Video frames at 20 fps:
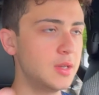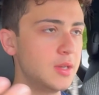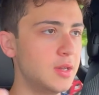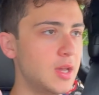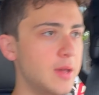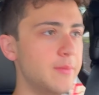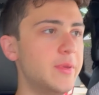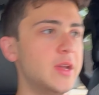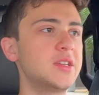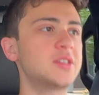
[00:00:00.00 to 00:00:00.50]

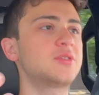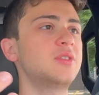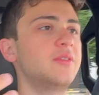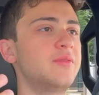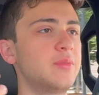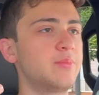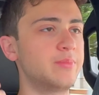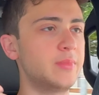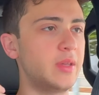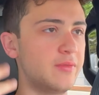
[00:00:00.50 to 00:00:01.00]
And
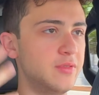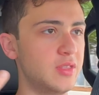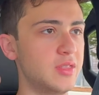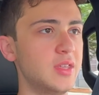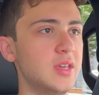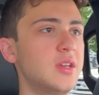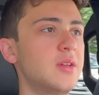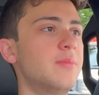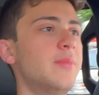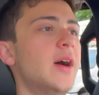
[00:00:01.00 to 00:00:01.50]
basically, if you
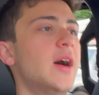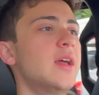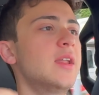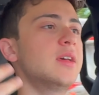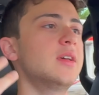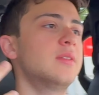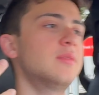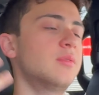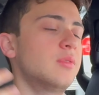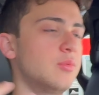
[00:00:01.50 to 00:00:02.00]
think about
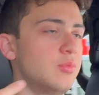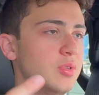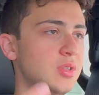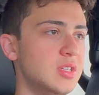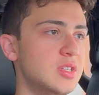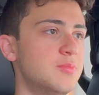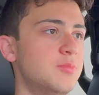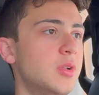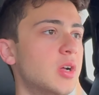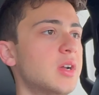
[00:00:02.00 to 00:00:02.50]
it, with
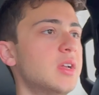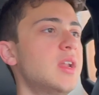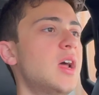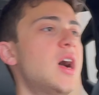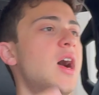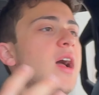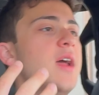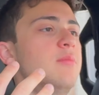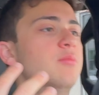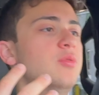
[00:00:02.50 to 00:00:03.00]
these plug-in
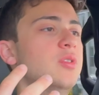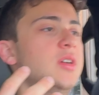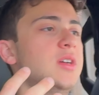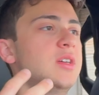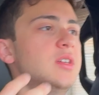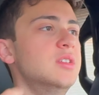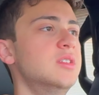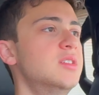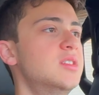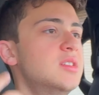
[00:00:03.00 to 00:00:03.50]

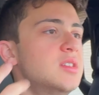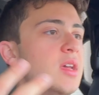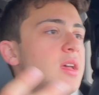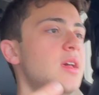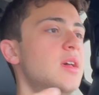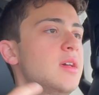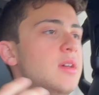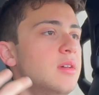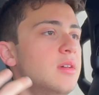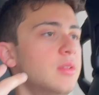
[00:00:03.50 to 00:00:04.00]
hybrids,
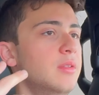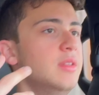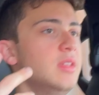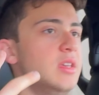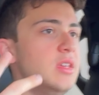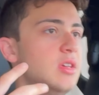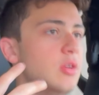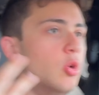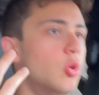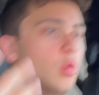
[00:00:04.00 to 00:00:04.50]

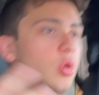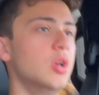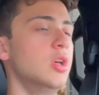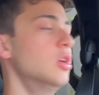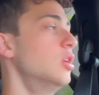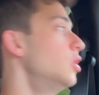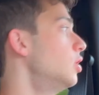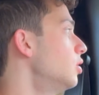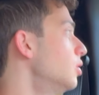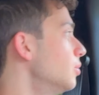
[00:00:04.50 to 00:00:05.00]
the
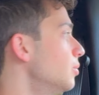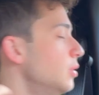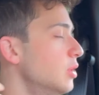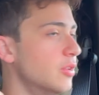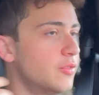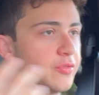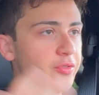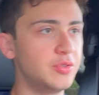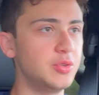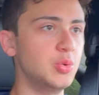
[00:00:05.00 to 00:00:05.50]
oil, your
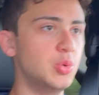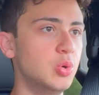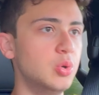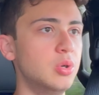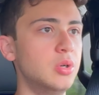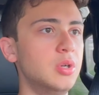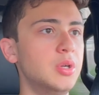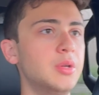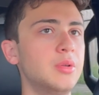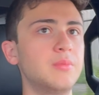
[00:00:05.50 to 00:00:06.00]

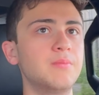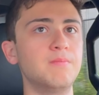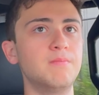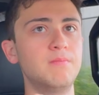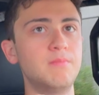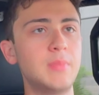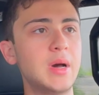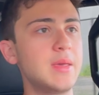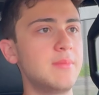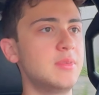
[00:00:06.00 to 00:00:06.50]
fuel
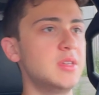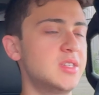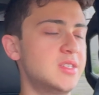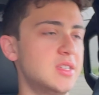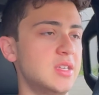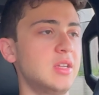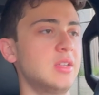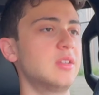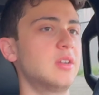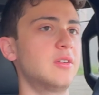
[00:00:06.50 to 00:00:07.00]
might be
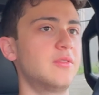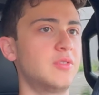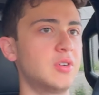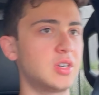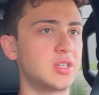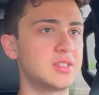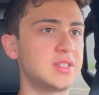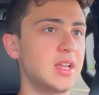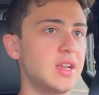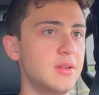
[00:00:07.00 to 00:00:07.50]
sitting there for
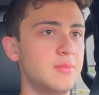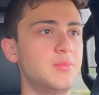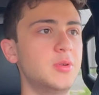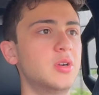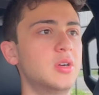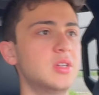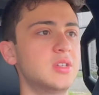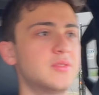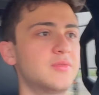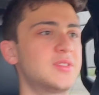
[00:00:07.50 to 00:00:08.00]
extended
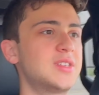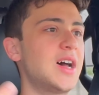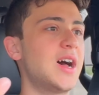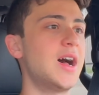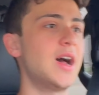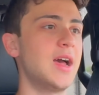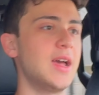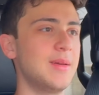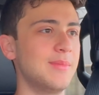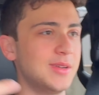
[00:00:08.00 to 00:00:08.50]
periods of
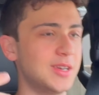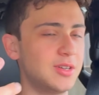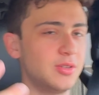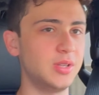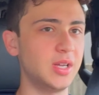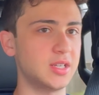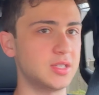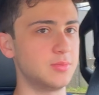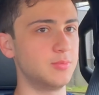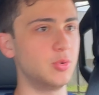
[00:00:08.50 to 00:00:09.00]
time. It
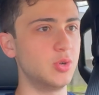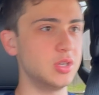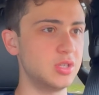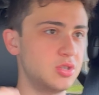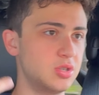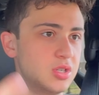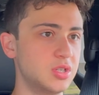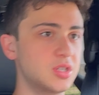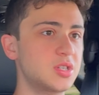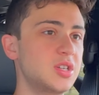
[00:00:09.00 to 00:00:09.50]
collects
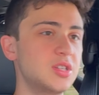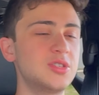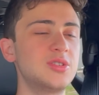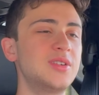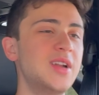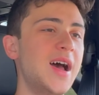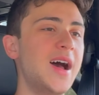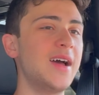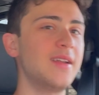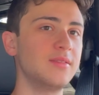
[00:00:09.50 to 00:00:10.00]
moisture just because you're
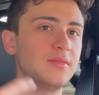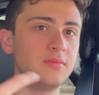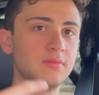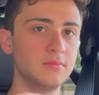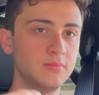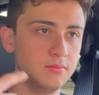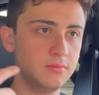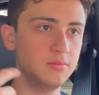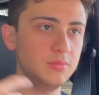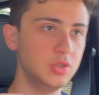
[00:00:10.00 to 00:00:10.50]
not
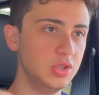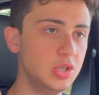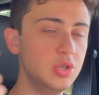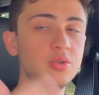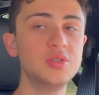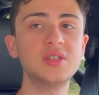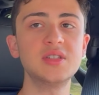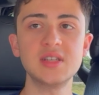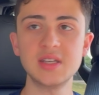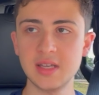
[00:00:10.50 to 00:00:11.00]

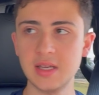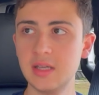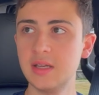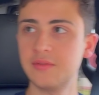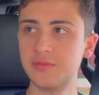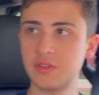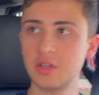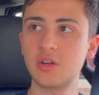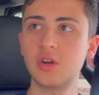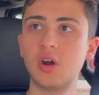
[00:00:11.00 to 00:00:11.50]
using it if
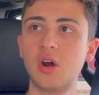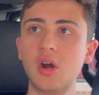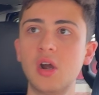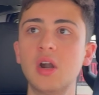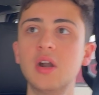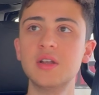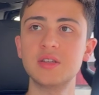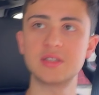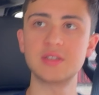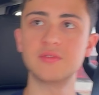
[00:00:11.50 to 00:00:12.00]
the car
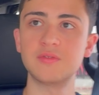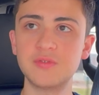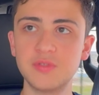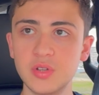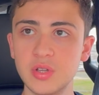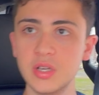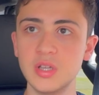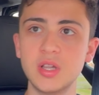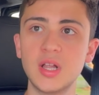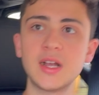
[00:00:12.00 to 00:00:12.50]
is in
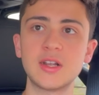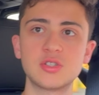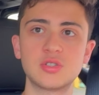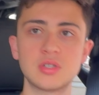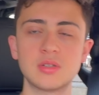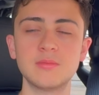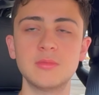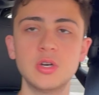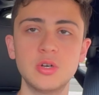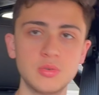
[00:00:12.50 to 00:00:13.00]
fully electric
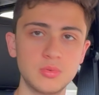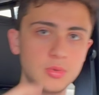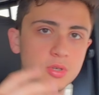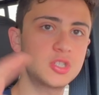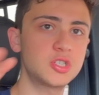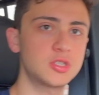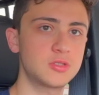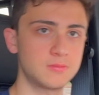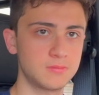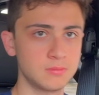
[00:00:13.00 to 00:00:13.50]
mode,
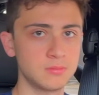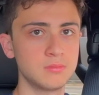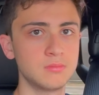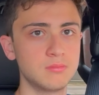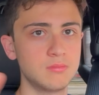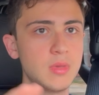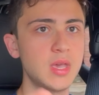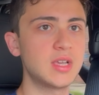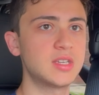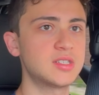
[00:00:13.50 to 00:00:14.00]
which
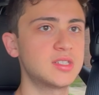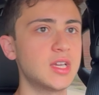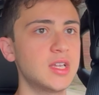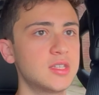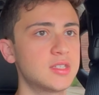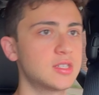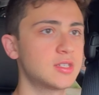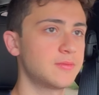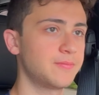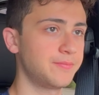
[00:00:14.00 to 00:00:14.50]
makes
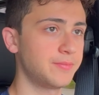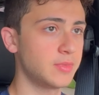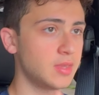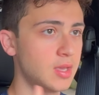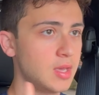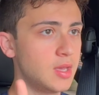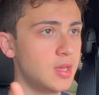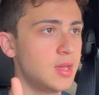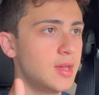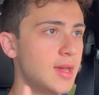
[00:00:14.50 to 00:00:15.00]
sense.
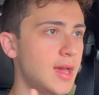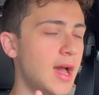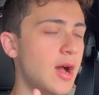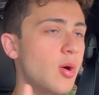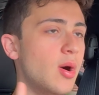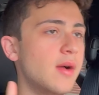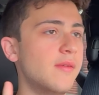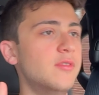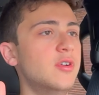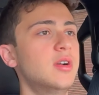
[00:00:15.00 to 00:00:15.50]

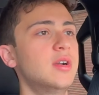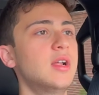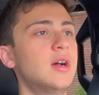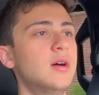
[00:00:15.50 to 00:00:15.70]
However,